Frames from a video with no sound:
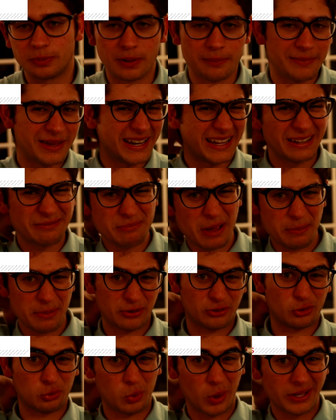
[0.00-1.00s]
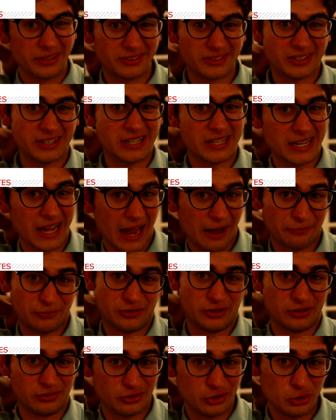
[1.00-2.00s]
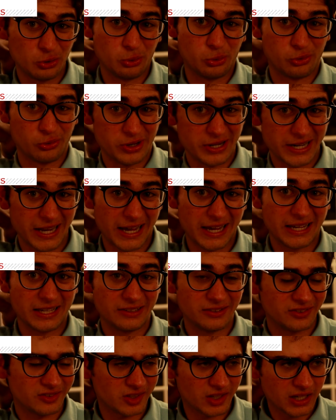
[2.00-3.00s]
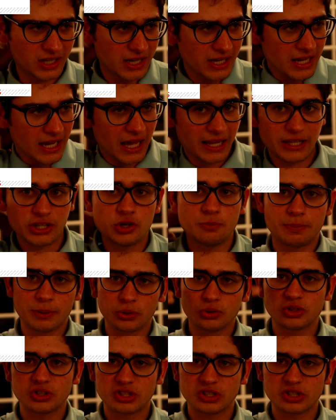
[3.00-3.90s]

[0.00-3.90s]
per minute, maybe 20 after 2-3 days, and then you build